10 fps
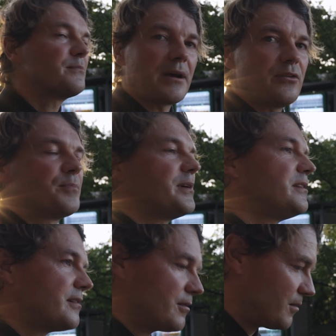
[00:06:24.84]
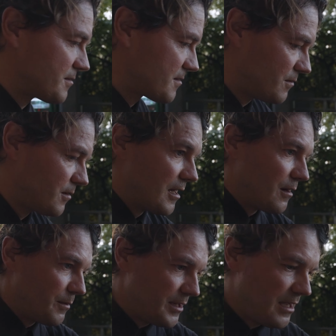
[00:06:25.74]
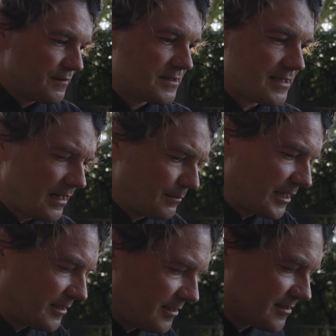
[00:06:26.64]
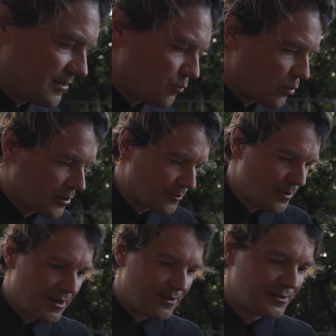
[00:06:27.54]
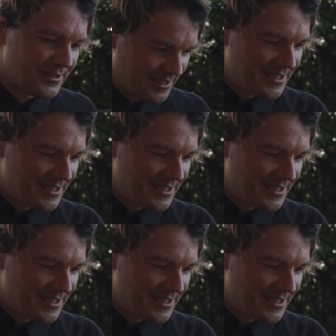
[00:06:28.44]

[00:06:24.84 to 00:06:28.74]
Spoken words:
in my opinion. Also, when you have a setup like this and you walk around,